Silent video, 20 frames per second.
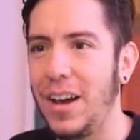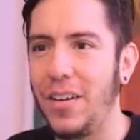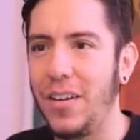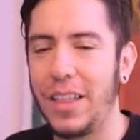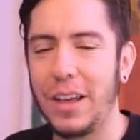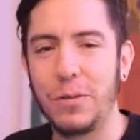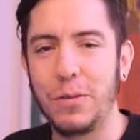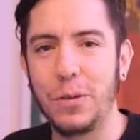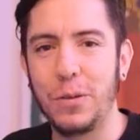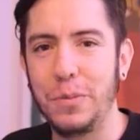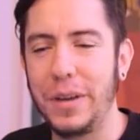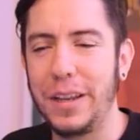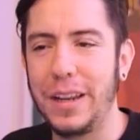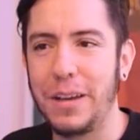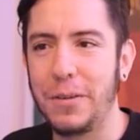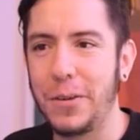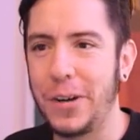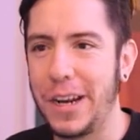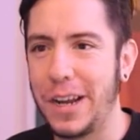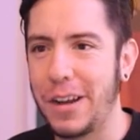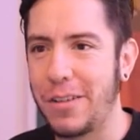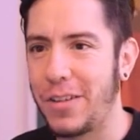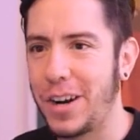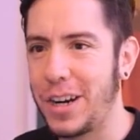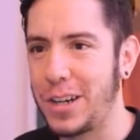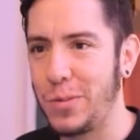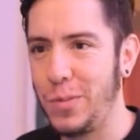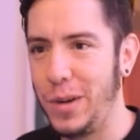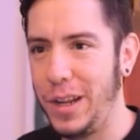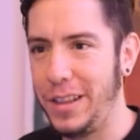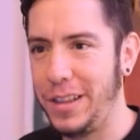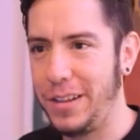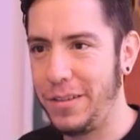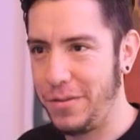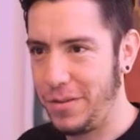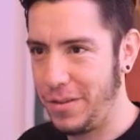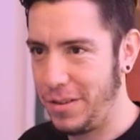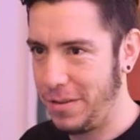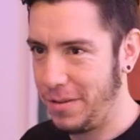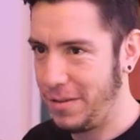No, that would mean I'm gonna crash
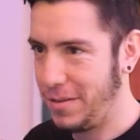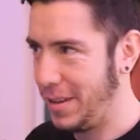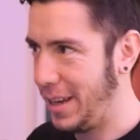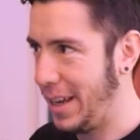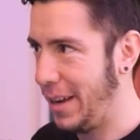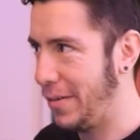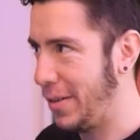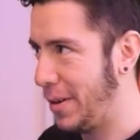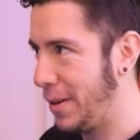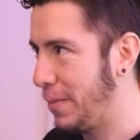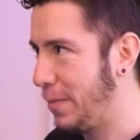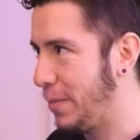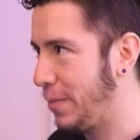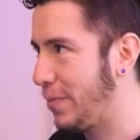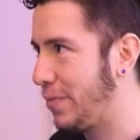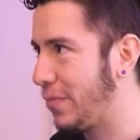Blender forever.